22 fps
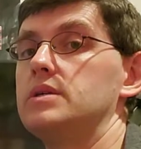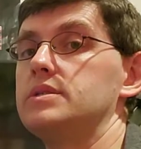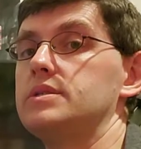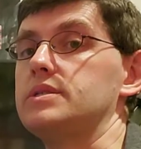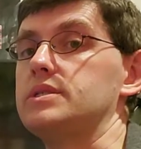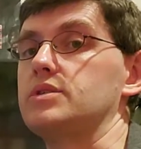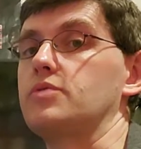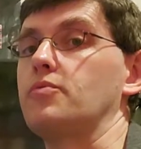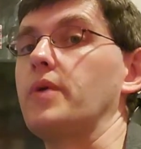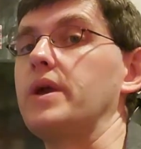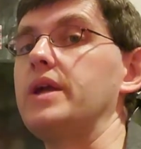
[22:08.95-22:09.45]

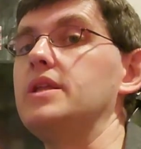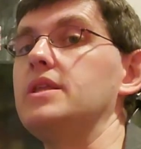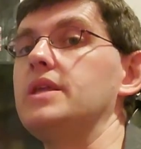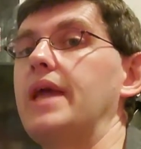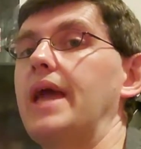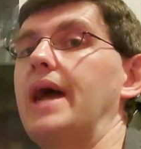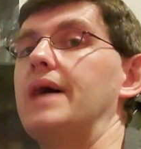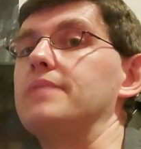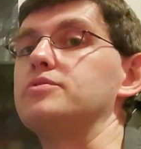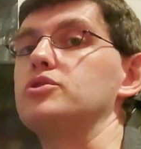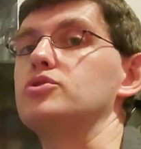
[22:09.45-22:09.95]
screen
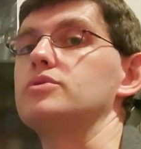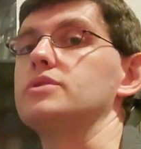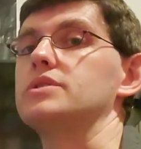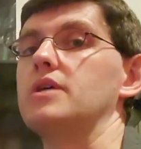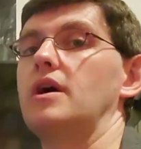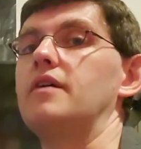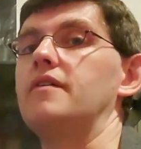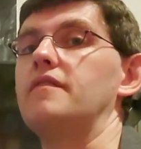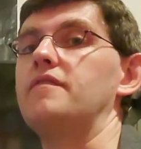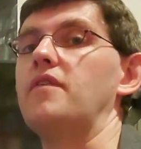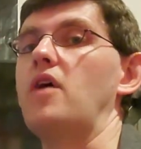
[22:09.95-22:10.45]

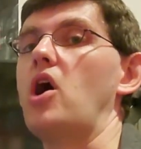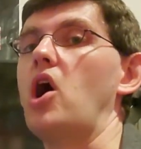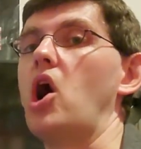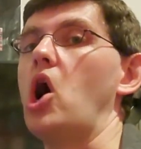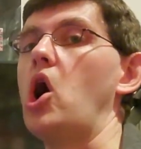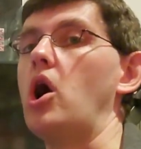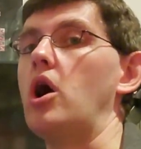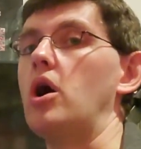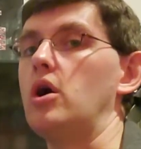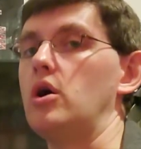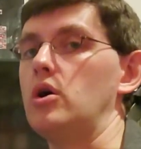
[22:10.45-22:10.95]
captures of
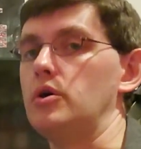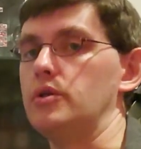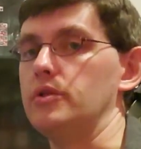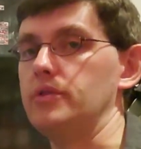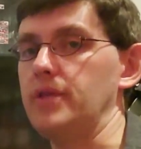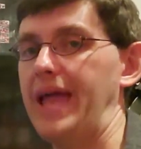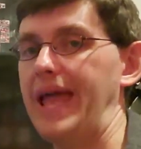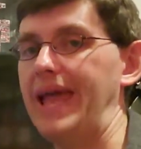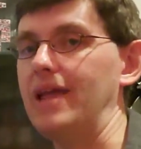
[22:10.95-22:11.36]
all